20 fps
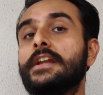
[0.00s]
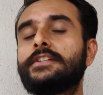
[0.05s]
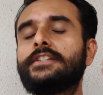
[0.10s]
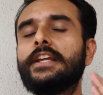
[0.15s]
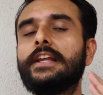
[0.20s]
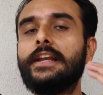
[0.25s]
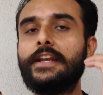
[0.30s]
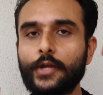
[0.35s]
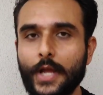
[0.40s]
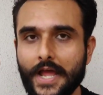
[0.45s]

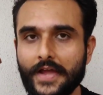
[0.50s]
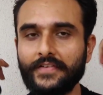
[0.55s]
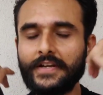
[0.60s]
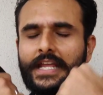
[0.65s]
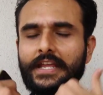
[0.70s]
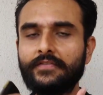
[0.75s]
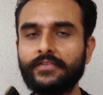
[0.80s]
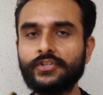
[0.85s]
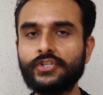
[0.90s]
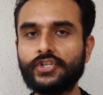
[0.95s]
till you have an
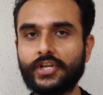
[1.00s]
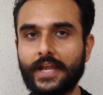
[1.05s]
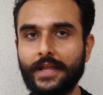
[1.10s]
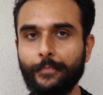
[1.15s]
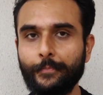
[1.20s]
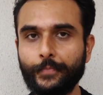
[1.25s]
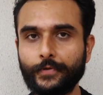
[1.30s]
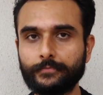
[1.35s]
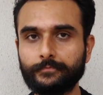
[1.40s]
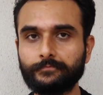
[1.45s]
even
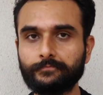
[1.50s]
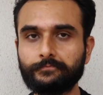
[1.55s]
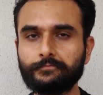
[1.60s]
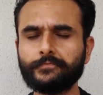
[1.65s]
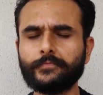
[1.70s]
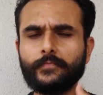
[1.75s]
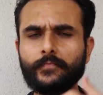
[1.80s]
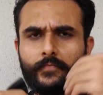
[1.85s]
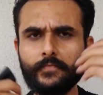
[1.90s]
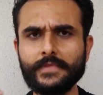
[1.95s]
shape
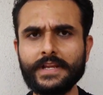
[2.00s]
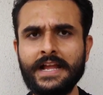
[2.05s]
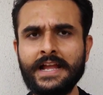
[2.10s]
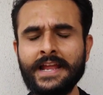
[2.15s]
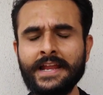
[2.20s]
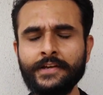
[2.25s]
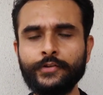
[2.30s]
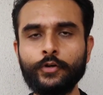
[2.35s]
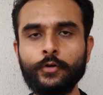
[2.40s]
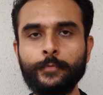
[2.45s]

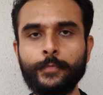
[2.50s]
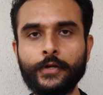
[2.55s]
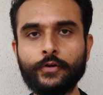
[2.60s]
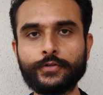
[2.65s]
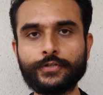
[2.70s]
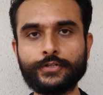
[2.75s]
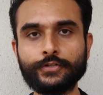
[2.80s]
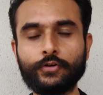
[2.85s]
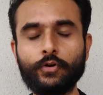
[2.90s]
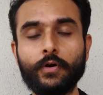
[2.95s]
and you'll be
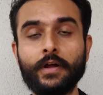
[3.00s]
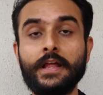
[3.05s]
good to go.